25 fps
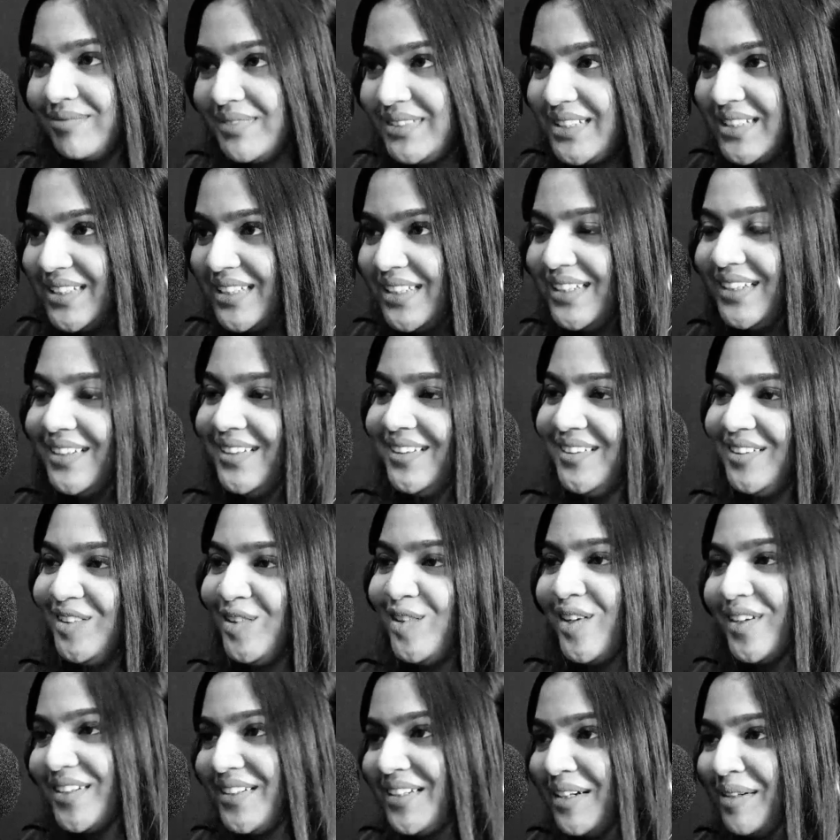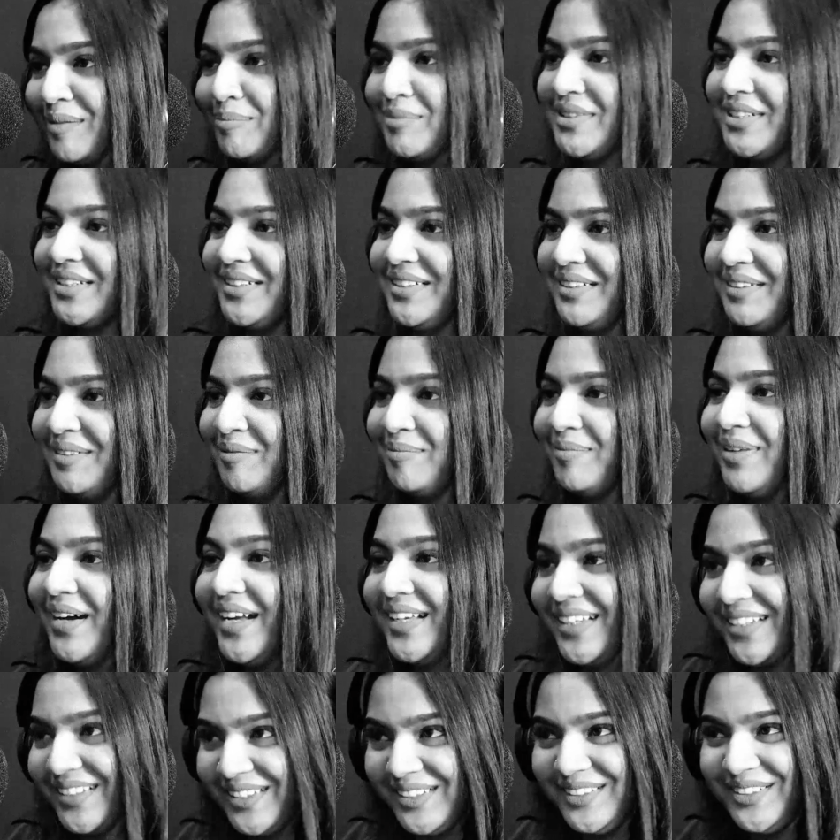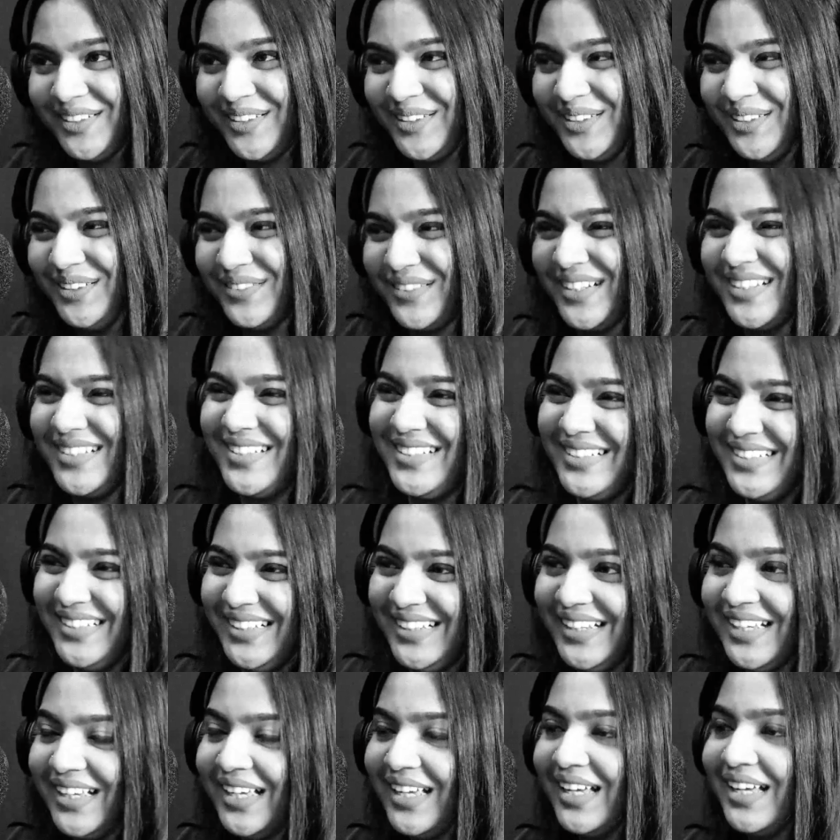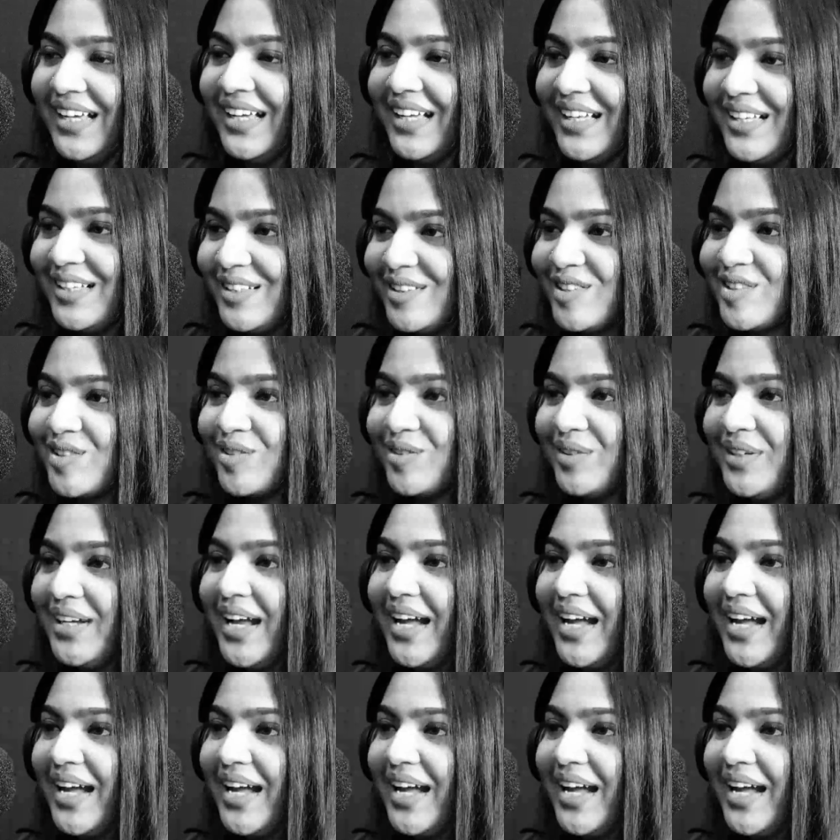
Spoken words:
see, you got dumped by another university. So